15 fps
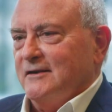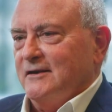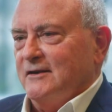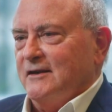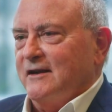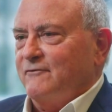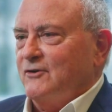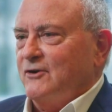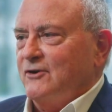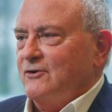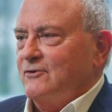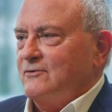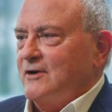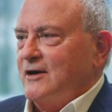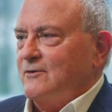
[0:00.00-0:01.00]
you never
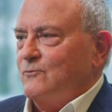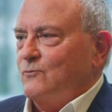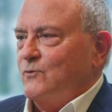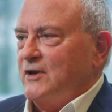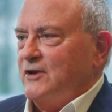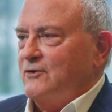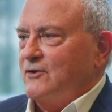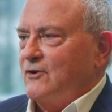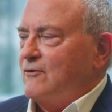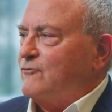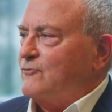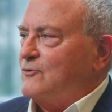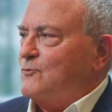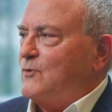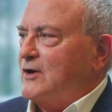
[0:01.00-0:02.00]
know when you go
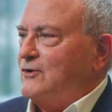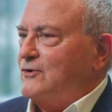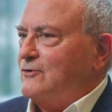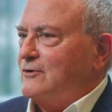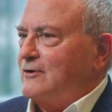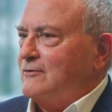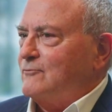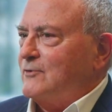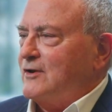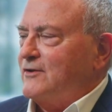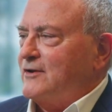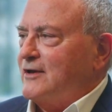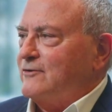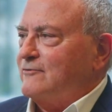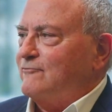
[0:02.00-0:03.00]
through one door, what are
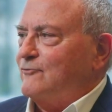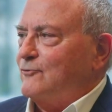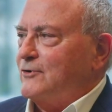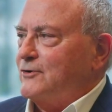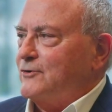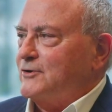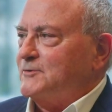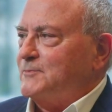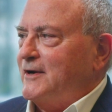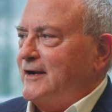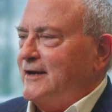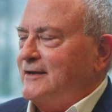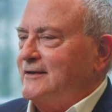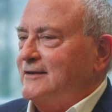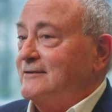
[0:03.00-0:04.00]
the other four doors
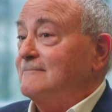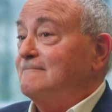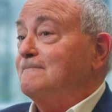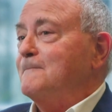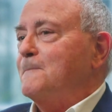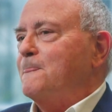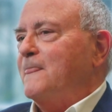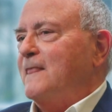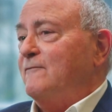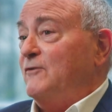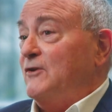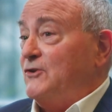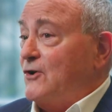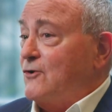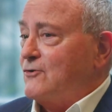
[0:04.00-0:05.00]
behind it. If
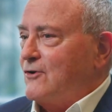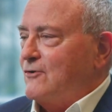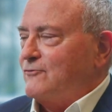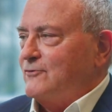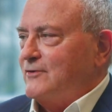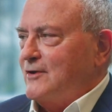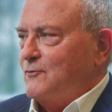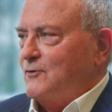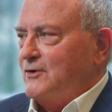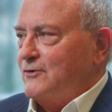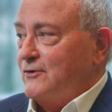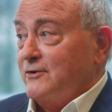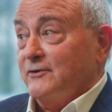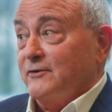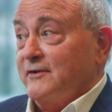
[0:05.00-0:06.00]
you don't go through that one
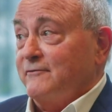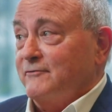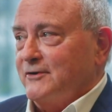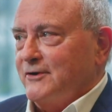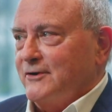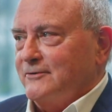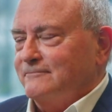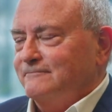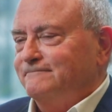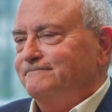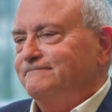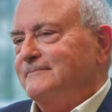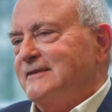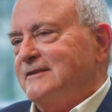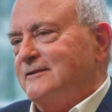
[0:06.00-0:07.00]
door, you'll never know.
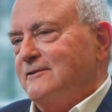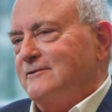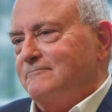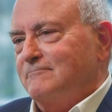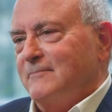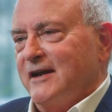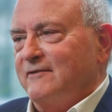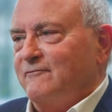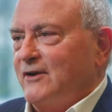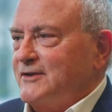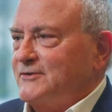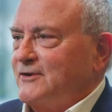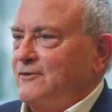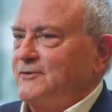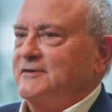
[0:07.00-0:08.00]
So my
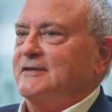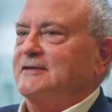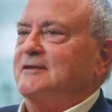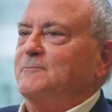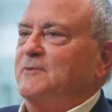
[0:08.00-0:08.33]
advice always is to